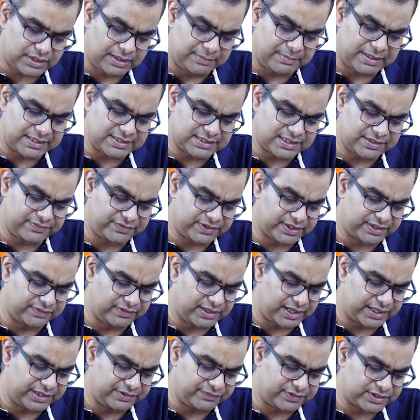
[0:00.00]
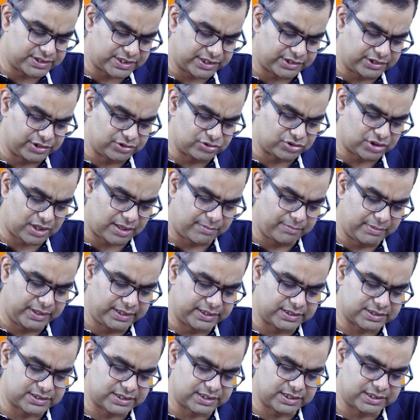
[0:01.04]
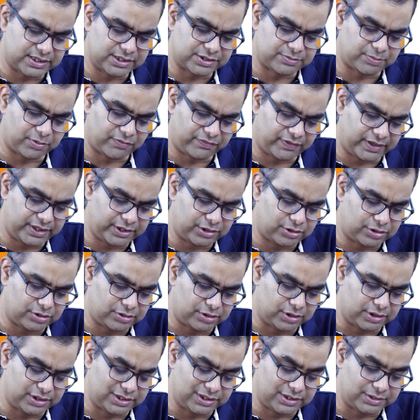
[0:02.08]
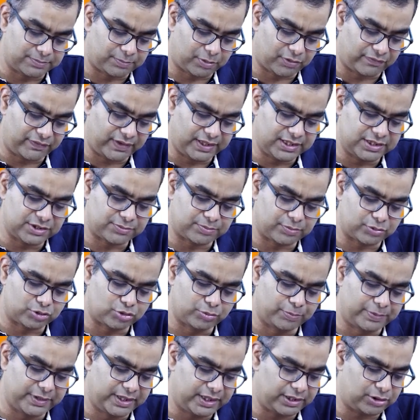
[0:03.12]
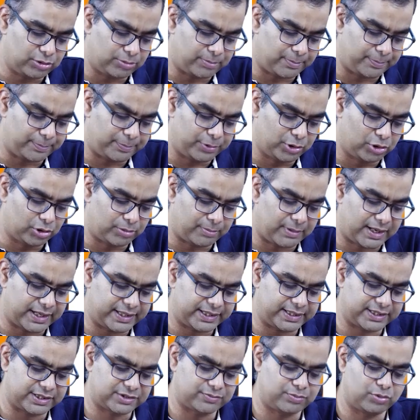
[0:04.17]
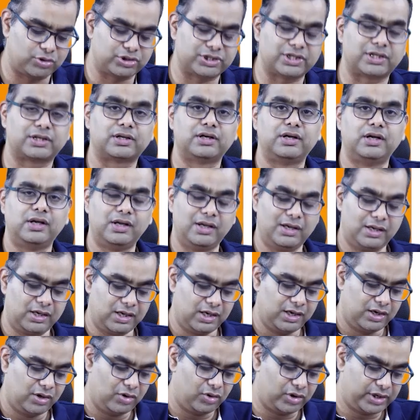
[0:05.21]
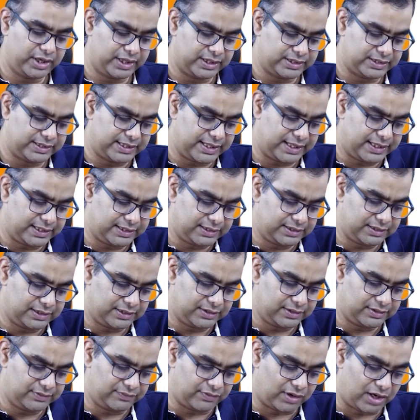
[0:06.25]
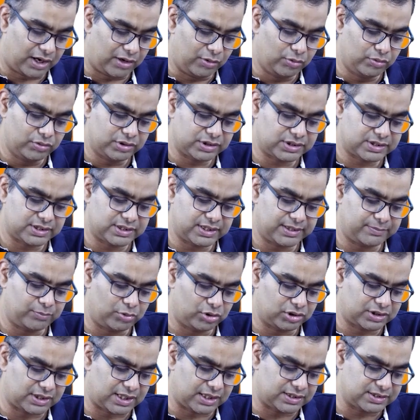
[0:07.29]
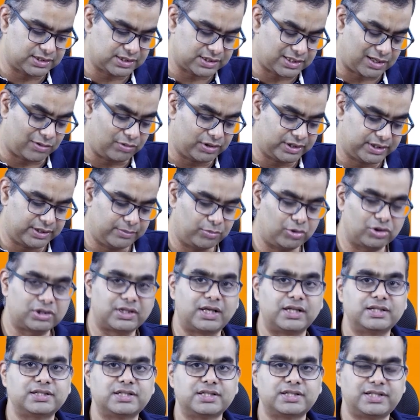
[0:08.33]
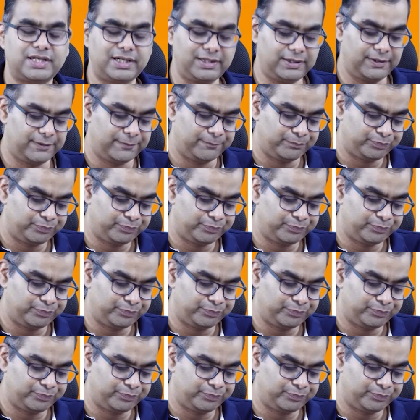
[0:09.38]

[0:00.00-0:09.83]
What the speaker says: Manager effectively identified securities combined is profile is superior to pure market exposure. Okay, then how are they both consistent?